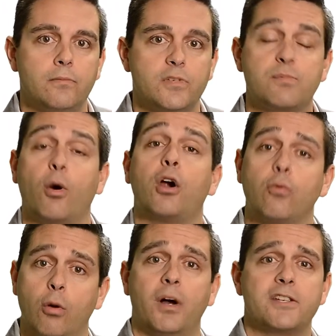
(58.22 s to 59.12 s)
smart,
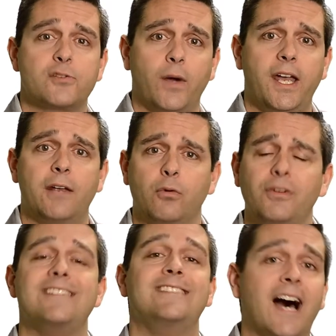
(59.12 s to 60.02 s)
robust way and really
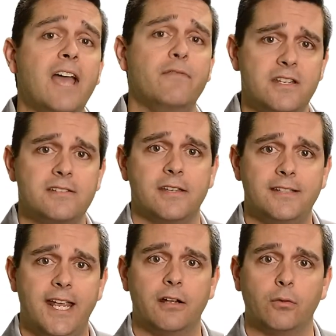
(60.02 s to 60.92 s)
dive into the
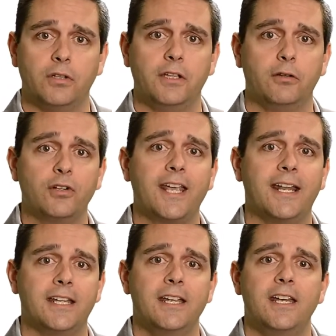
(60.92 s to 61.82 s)
data, really look at
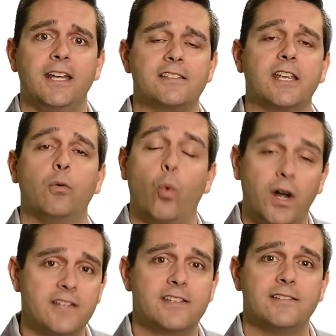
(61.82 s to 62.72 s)
it and say, what
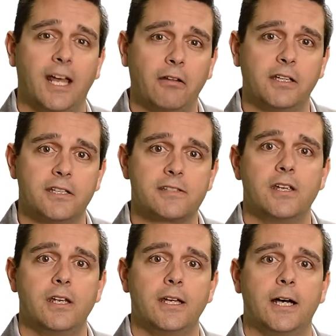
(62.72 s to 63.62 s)
is it telling us?
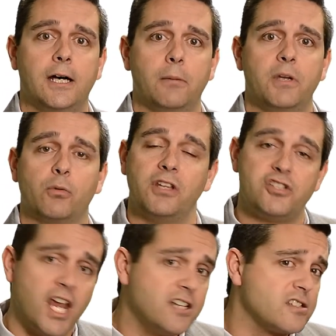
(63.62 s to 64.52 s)
It
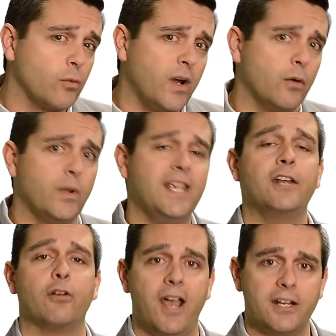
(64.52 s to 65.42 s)
changes the way that we
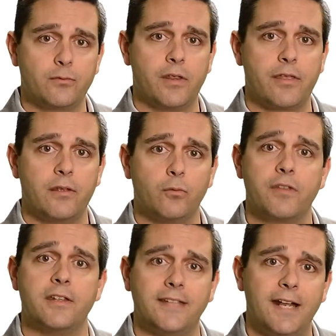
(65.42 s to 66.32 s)
interact with
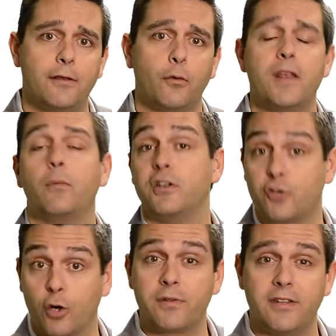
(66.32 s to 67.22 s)
the data, the way that we
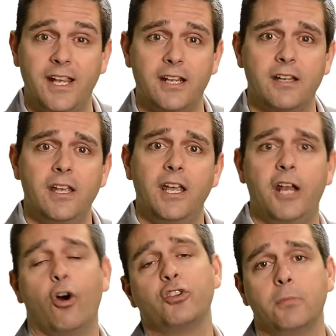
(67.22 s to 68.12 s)
interpret the data,
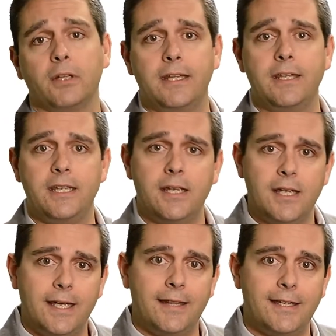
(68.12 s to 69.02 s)
and ultimately
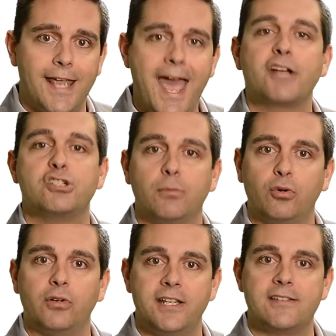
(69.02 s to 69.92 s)
the
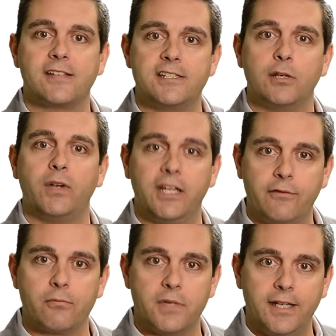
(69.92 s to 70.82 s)
actionable insights that we get
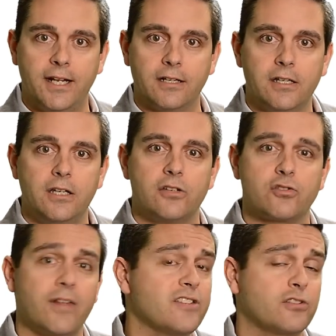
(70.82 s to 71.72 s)
from the data.
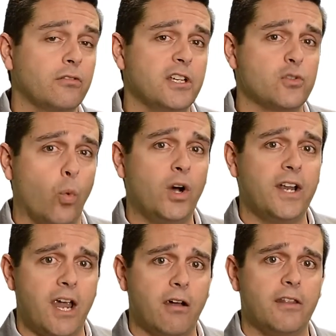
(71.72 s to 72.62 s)
So that certainly is one
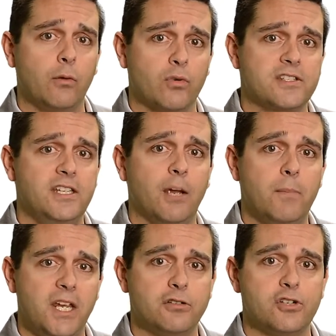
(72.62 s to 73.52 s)
area that we're seeing a
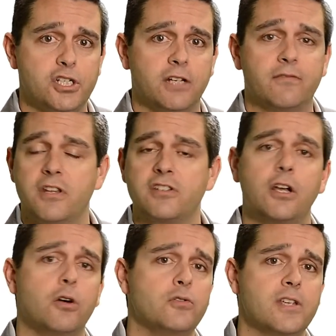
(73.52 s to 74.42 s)
major shift, and this
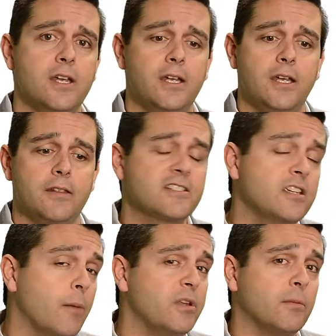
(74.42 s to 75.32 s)
can
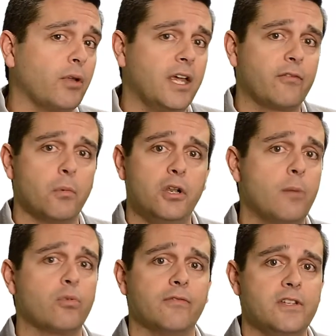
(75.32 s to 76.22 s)
come into play from a
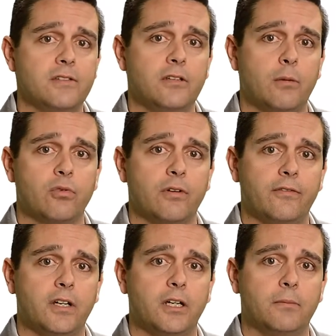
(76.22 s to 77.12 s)
number
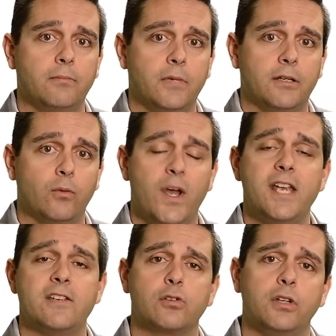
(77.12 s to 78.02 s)
of
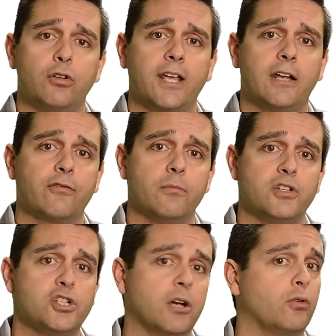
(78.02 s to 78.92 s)
ways. So you look at it from the
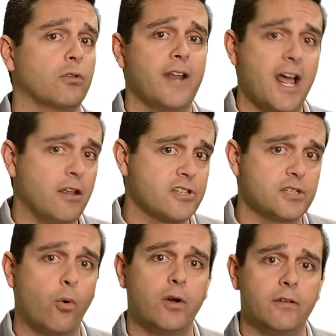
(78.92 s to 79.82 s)
shareholder analysis
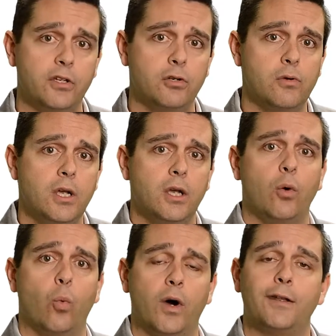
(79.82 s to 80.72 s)
point of view,
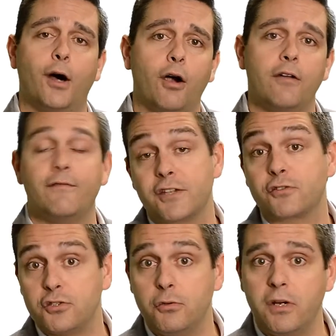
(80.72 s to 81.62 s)
what are
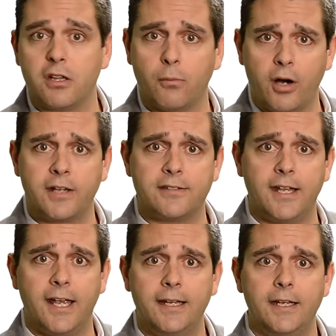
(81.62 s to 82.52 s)
investors doing in the market
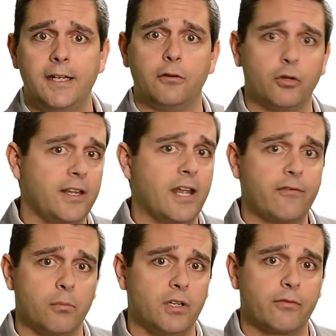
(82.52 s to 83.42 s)
today, looking at it
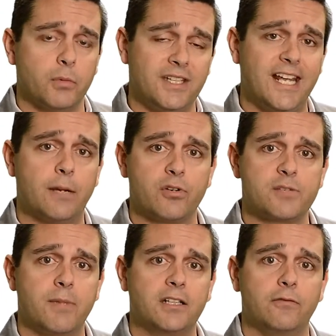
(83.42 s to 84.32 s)
from a data
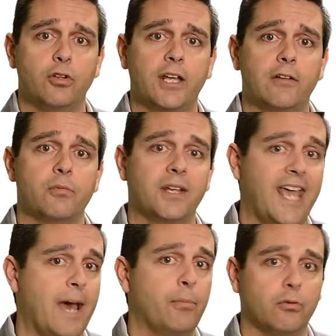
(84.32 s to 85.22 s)
perspective, you look at it from the
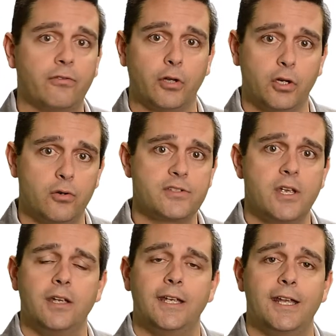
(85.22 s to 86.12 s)
capital flows
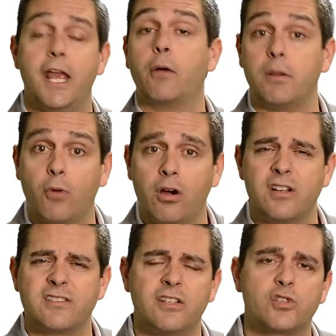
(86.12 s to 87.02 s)
in the equity
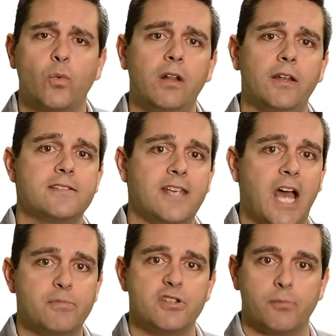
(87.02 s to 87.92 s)
markets, and as well as the
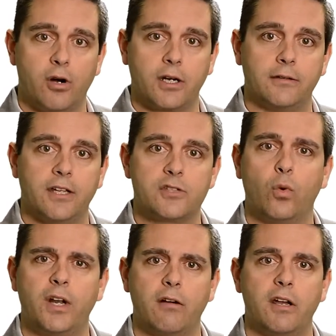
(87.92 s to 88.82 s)
options market. That's
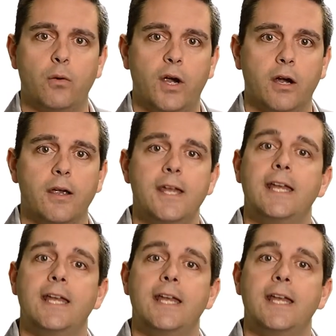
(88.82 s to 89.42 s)
one area where